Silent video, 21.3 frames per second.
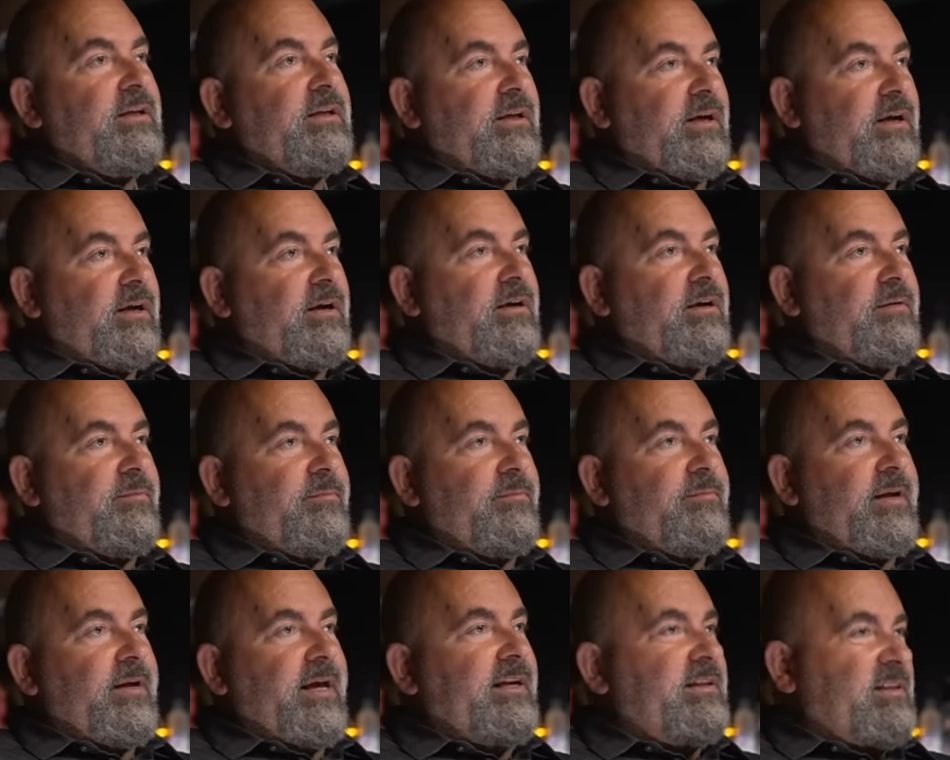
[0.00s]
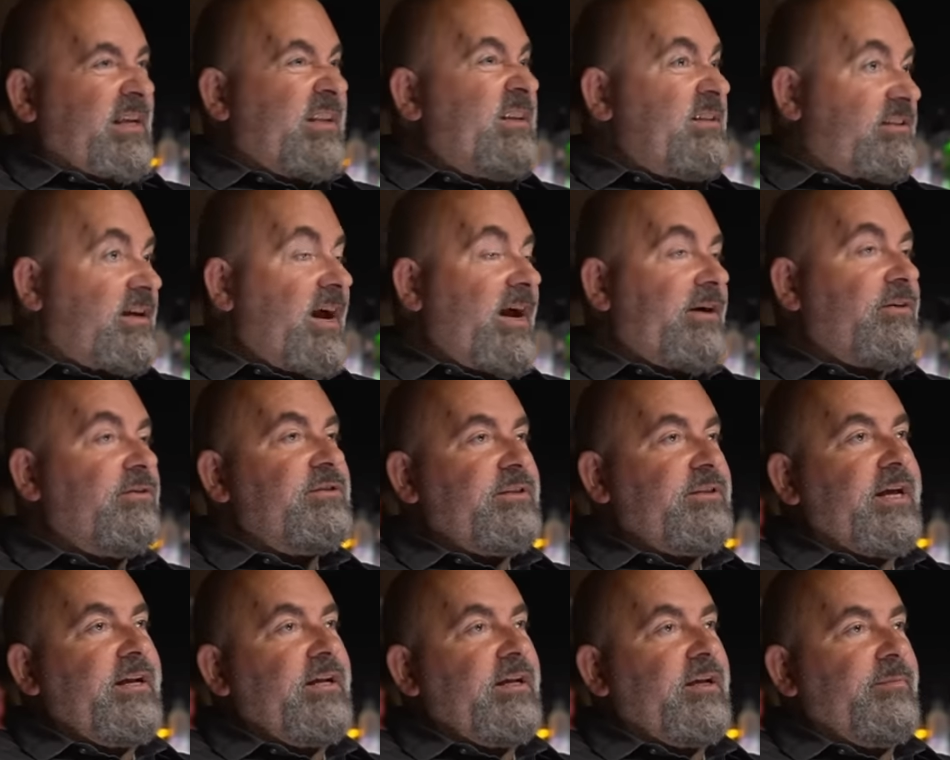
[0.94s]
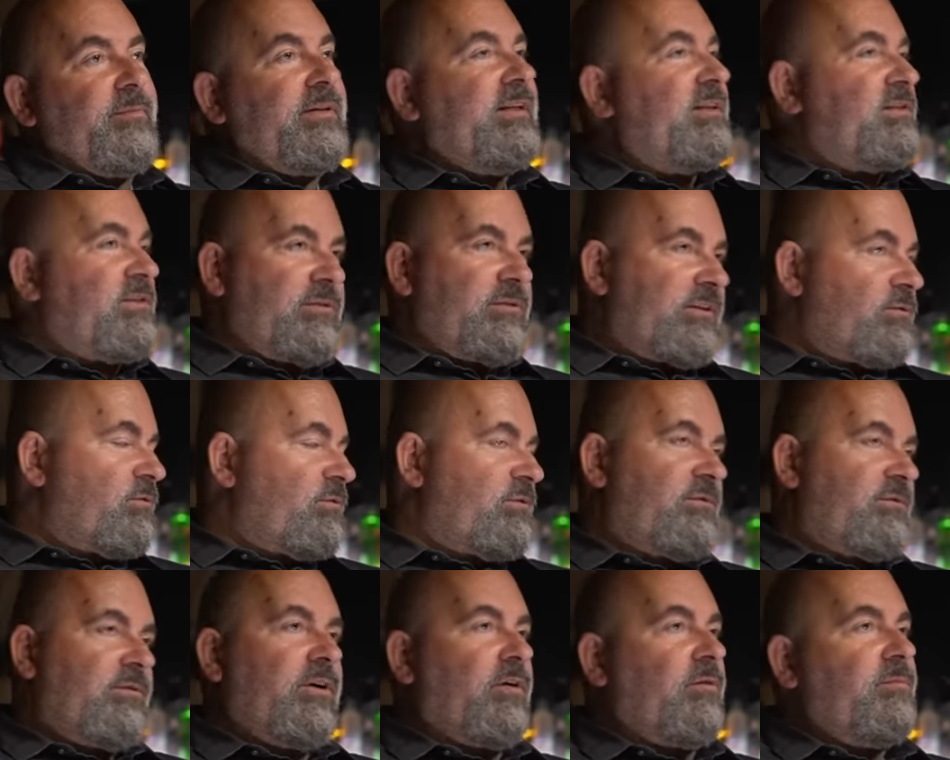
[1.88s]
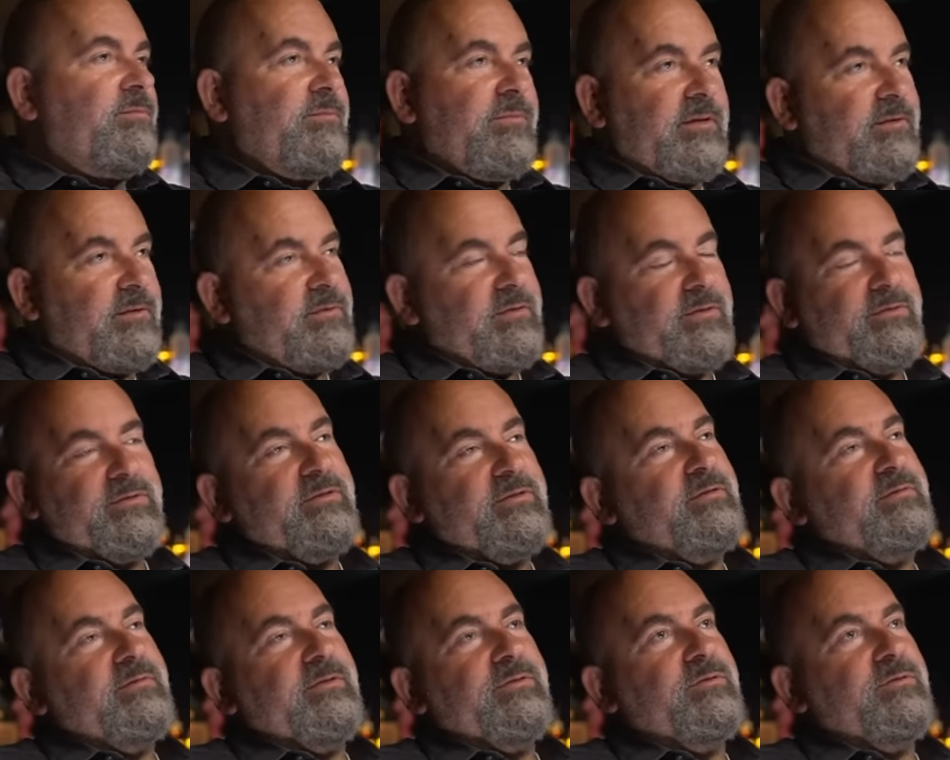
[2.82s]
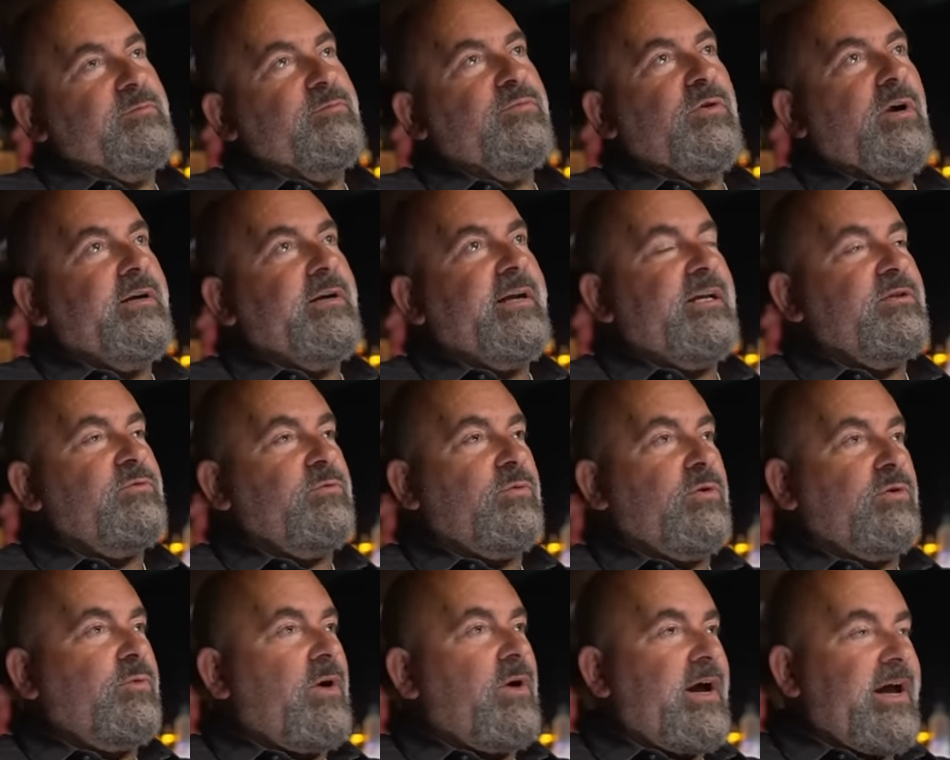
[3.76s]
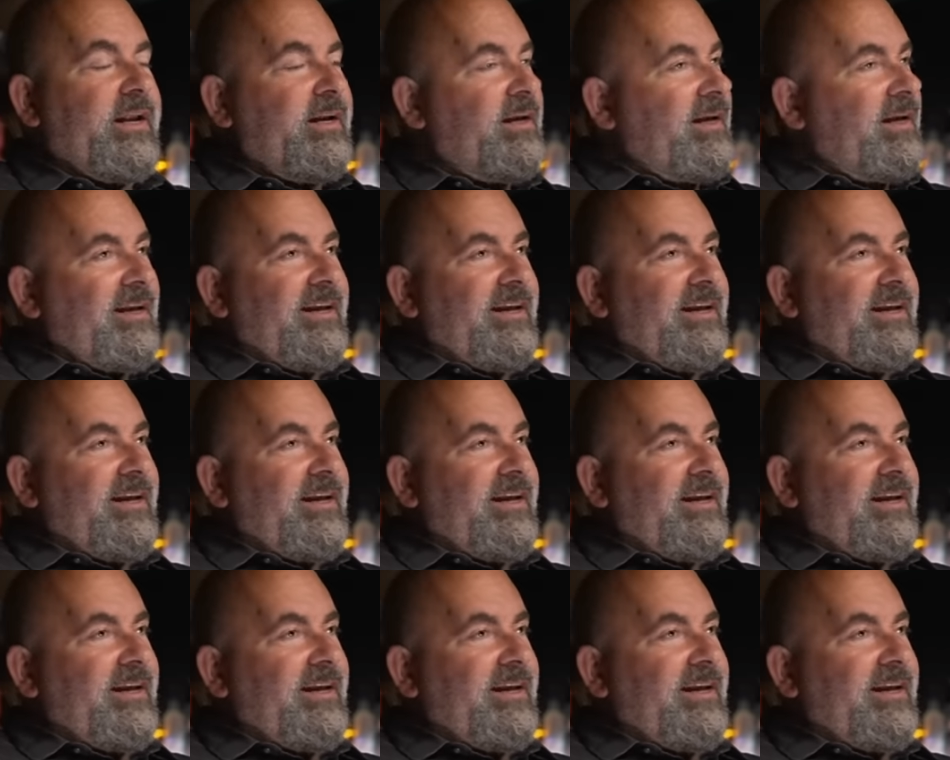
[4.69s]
Um, and it's in a soccer stadium. And this is this was you know was, this is this was broadcast worldwide.